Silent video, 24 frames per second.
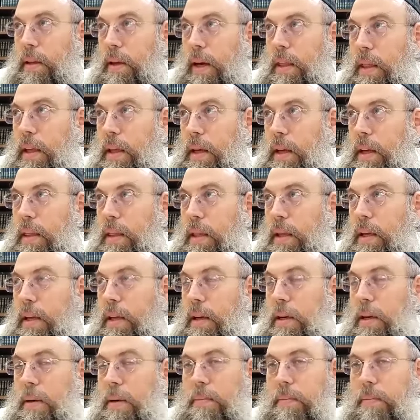I think the
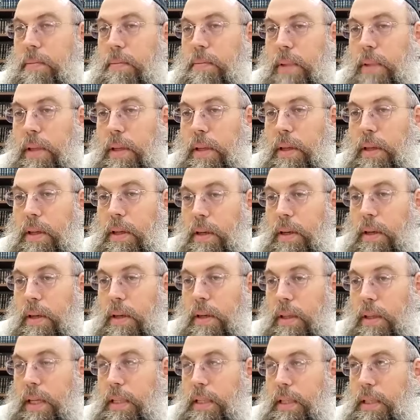um, the
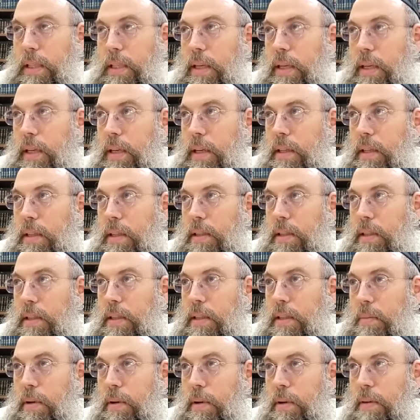uh, that city is
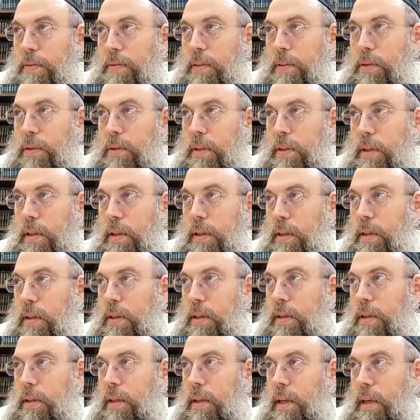Fallujah.
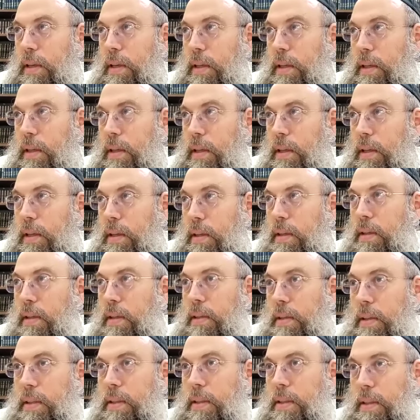
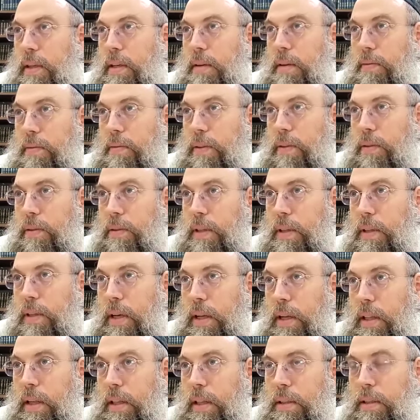It's a city Fallujah. I
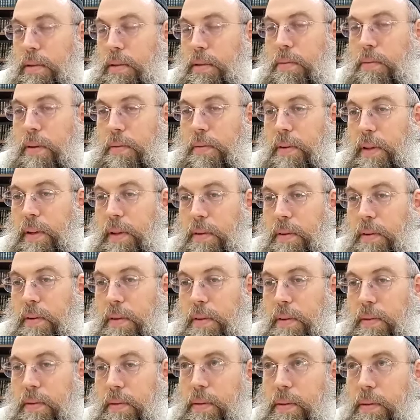think there's a river that
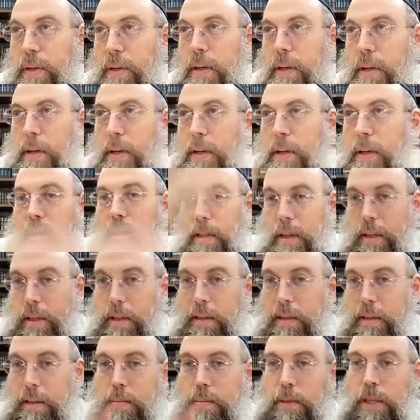runs through it, like
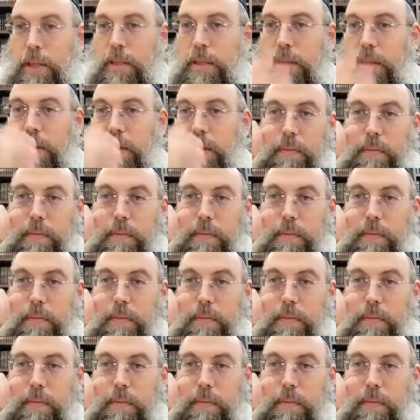the splits it.